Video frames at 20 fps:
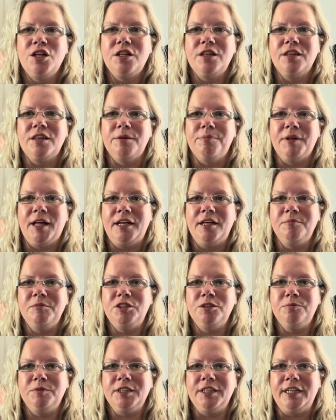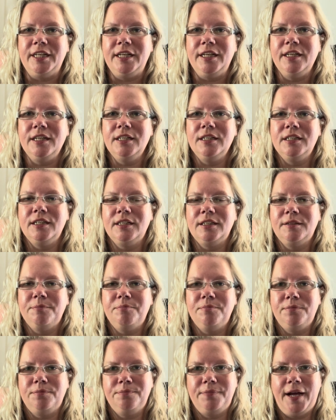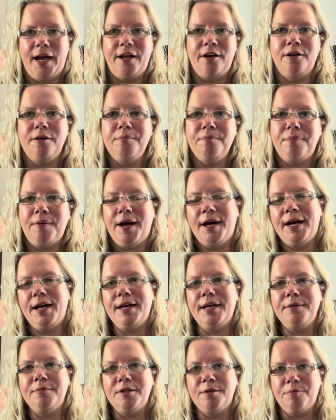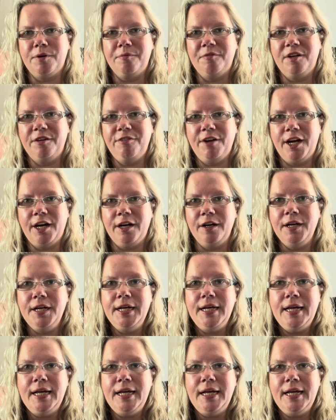the Platinum Jubilee pattern by the Primitive Hair.